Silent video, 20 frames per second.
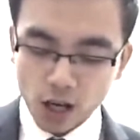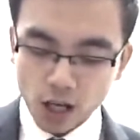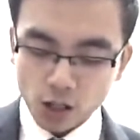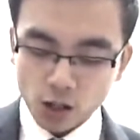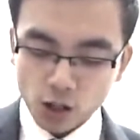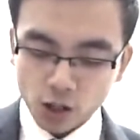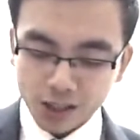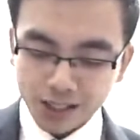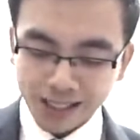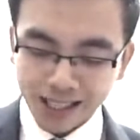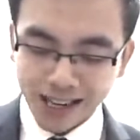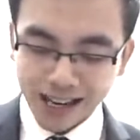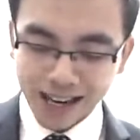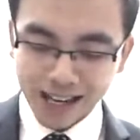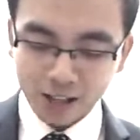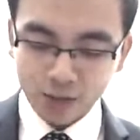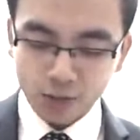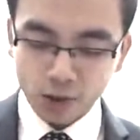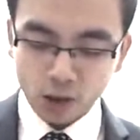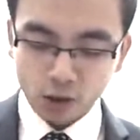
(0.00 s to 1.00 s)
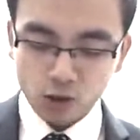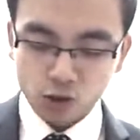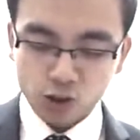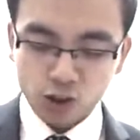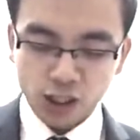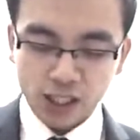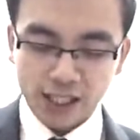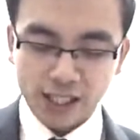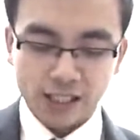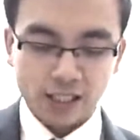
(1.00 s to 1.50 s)
you cannot
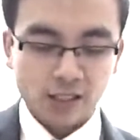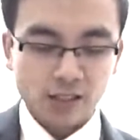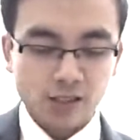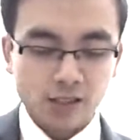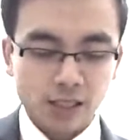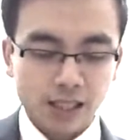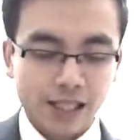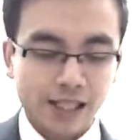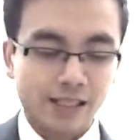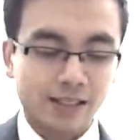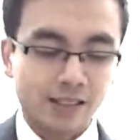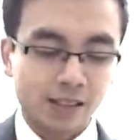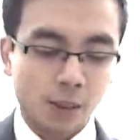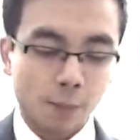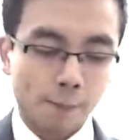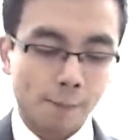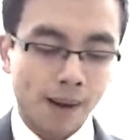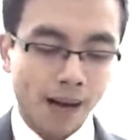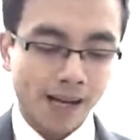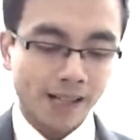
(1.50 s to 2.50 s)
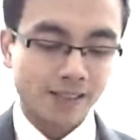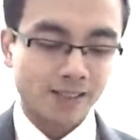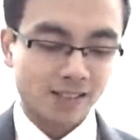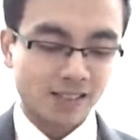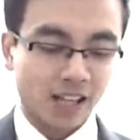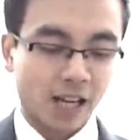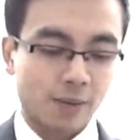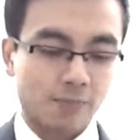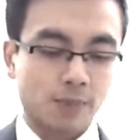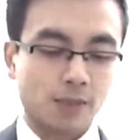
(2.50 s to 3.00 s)
chase in the bank
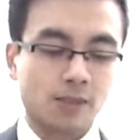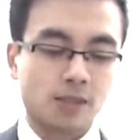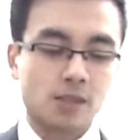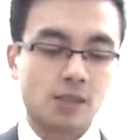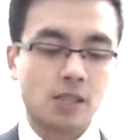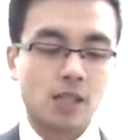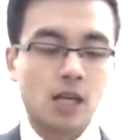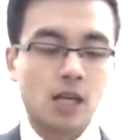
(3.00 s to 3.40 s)
statement.